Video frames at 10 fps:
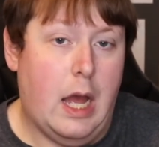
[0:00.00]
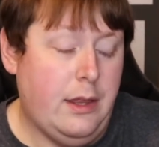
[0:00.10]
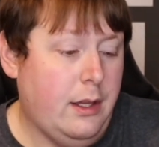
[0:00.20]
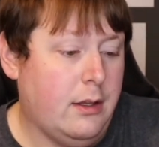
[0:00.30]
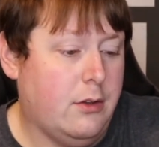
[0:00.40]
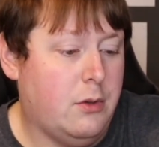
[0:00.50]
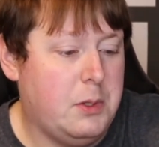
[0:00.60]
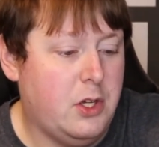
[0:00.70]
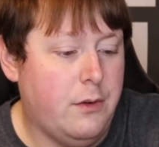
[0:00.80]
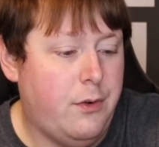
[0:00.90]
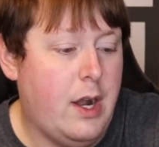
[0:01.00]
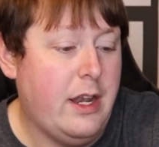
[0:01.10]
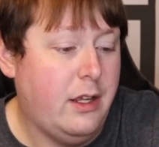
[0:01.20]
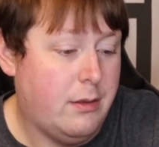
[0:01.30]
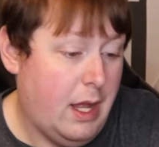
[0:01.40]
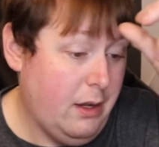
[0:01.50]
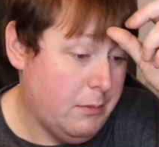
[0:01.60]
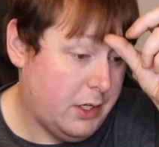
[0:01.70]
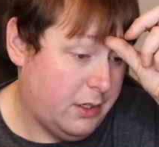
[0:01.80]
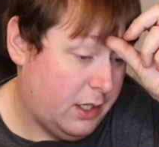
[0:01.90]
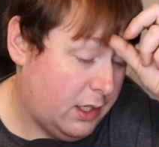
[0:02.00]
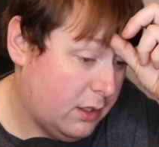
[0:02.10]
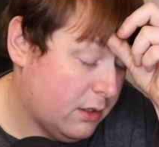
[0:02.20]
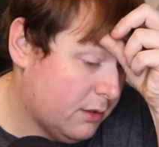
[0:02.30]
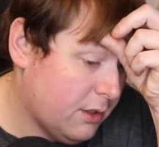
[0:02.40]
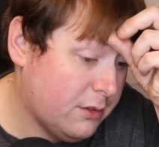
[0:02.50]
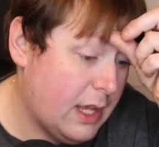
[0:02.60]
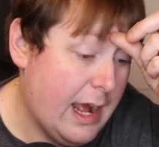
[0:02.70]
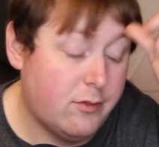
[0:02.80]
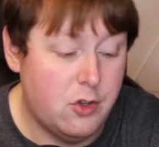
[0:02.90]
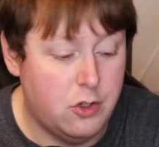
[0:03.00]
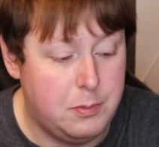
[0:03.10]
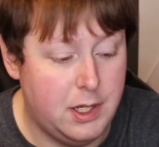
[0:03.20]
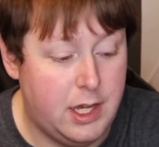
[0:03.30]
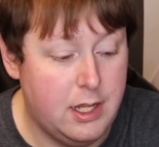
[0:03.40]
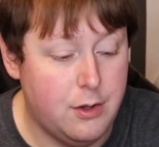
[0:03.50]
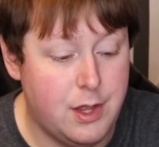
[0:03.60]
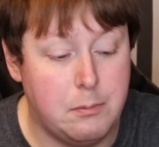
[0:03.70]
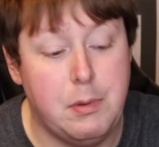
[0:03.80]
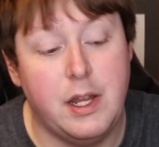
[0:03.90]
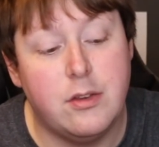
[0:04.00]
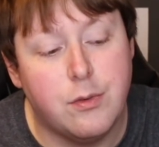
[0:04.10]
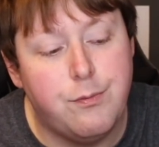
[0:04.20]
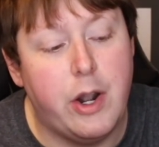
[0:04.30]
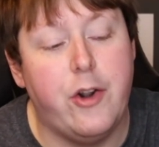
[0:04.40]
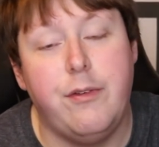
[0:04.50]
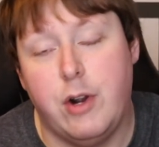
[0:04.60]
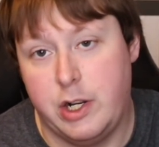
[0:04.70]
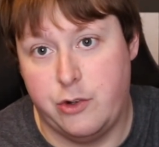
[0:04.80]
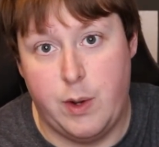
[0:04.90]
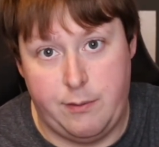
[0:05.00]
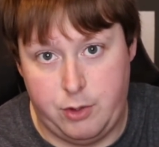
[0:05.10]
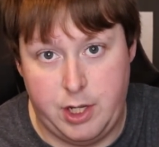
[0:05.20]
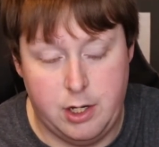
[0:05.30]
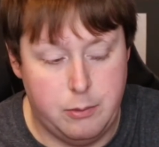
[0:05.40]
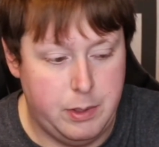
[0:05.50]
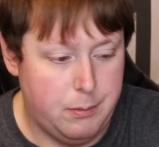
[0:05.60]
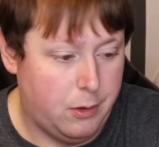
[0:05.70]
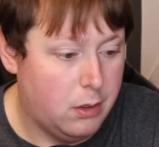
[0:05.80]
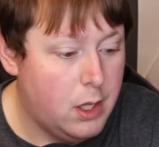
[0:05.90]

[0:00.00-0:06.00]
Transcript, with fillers: I think this would be good for any anybody to eat. This doesn't have to just be a keto thing, but it's very, very great for keto people.